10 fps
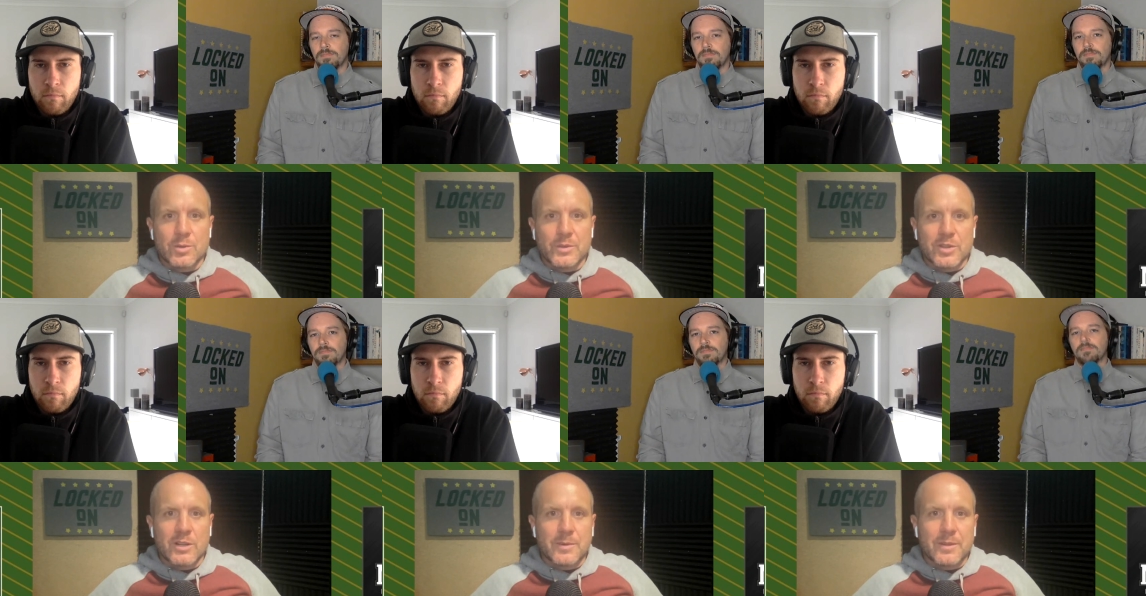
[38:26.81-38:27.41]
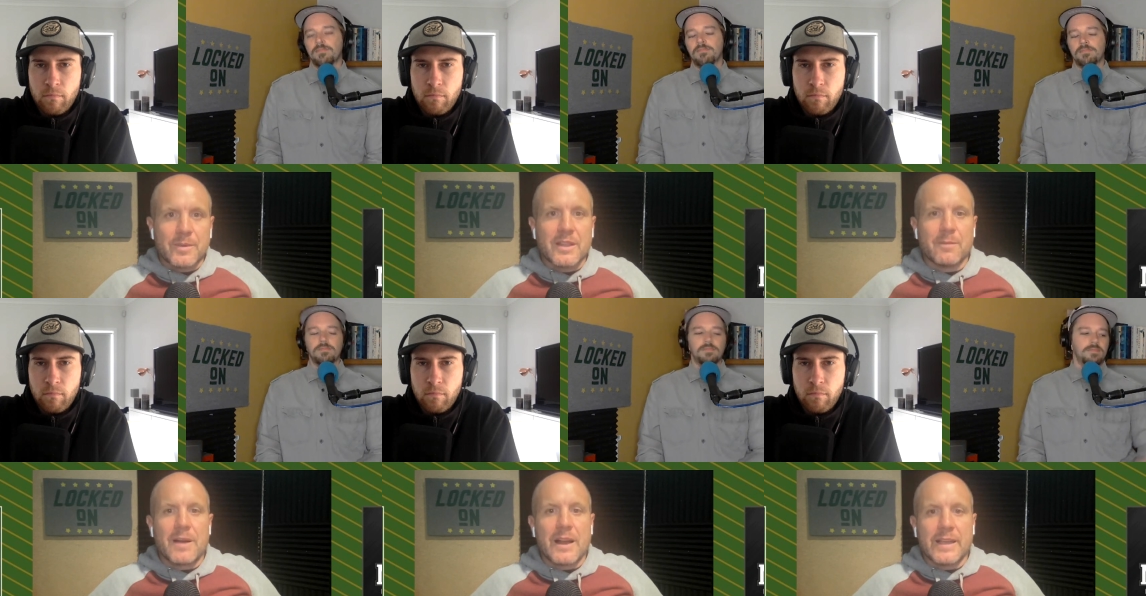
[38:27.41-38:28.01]
Speaker 1: So we talked about at the beginning
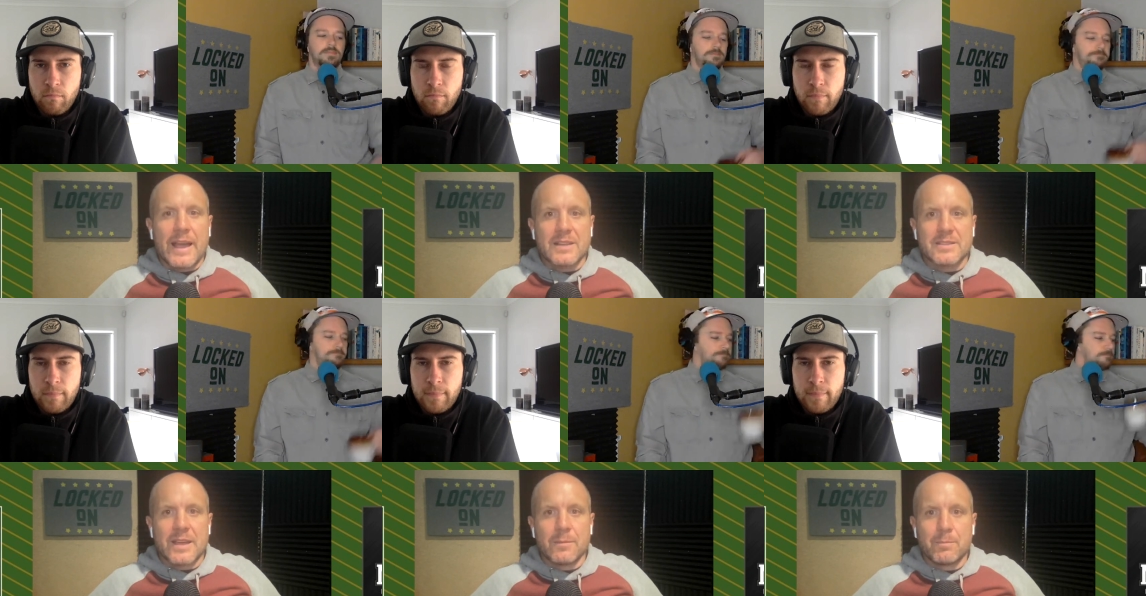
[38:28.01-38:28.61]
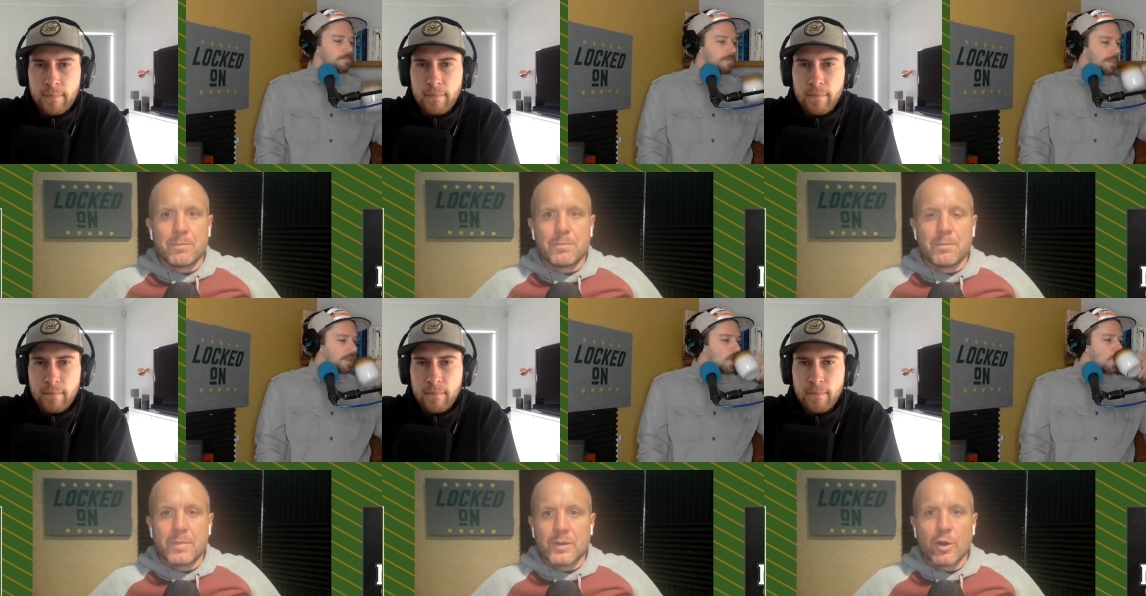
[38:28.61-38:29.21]
of the podcast that
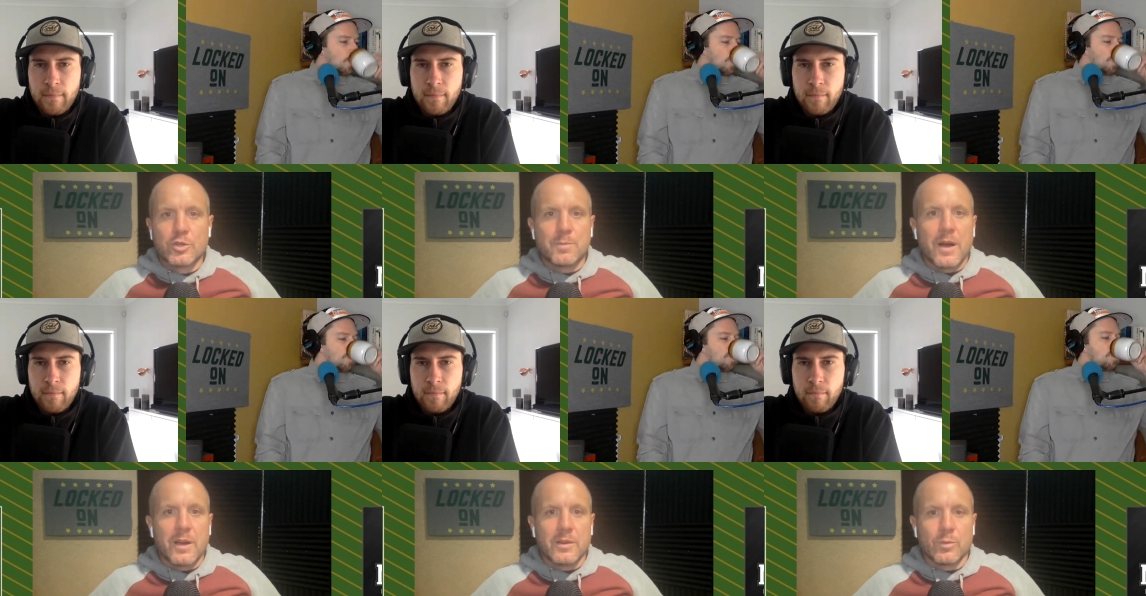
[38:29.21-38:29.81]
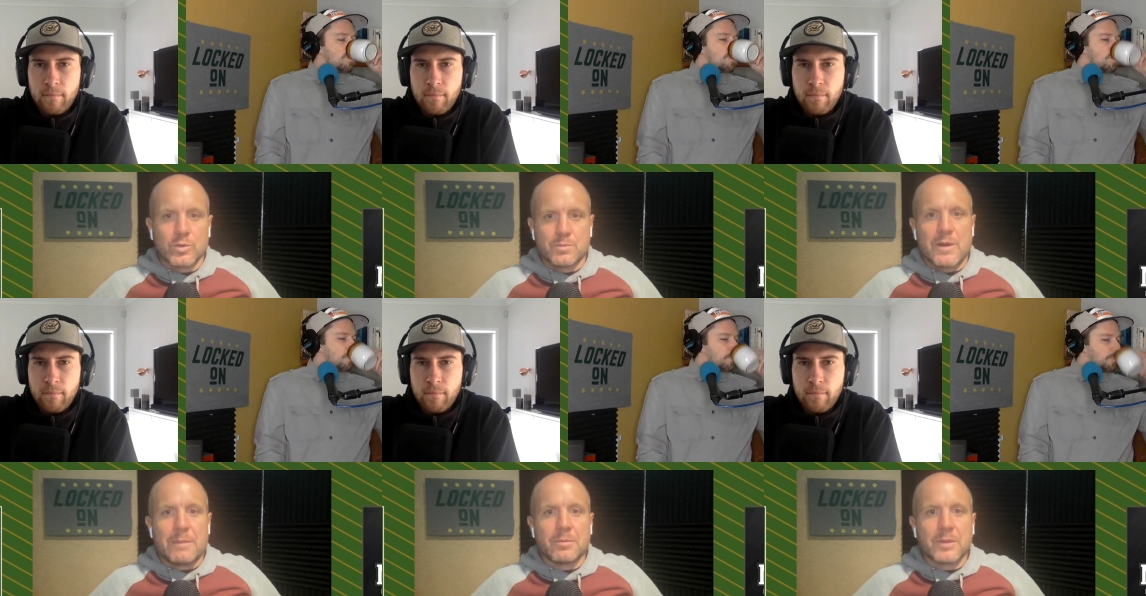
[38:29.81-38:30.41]
Coach Bud was
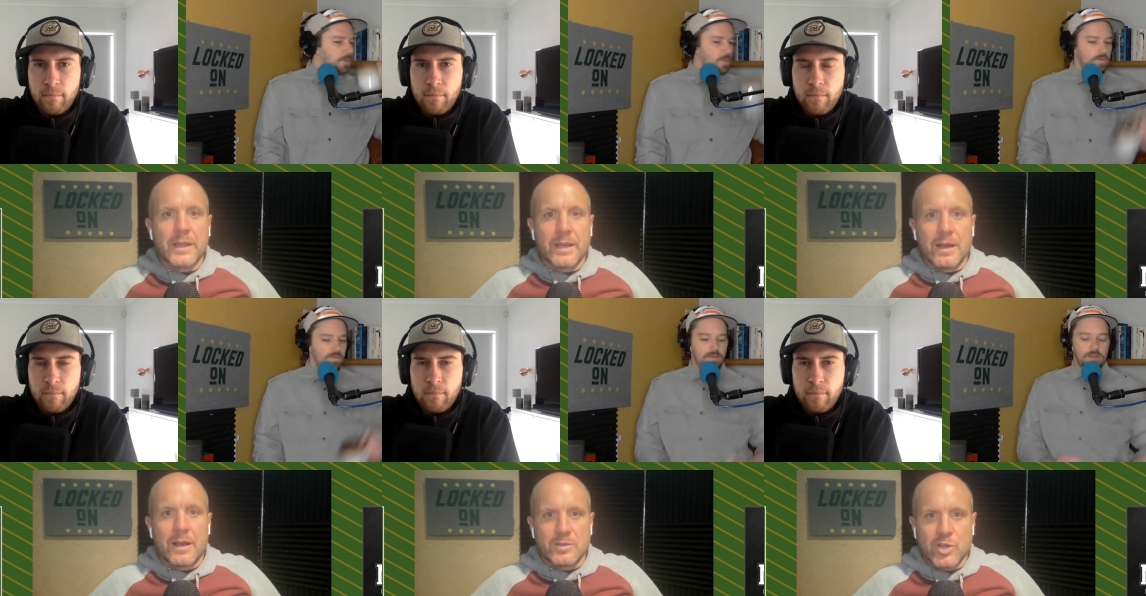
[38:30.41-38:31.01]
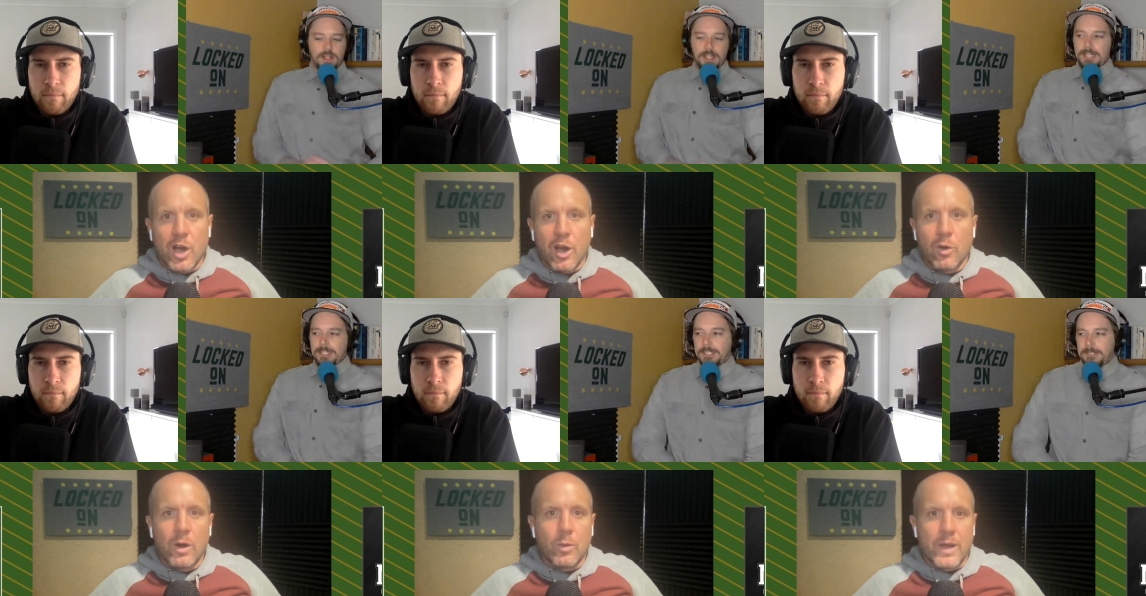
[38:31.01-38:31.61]
probably a toe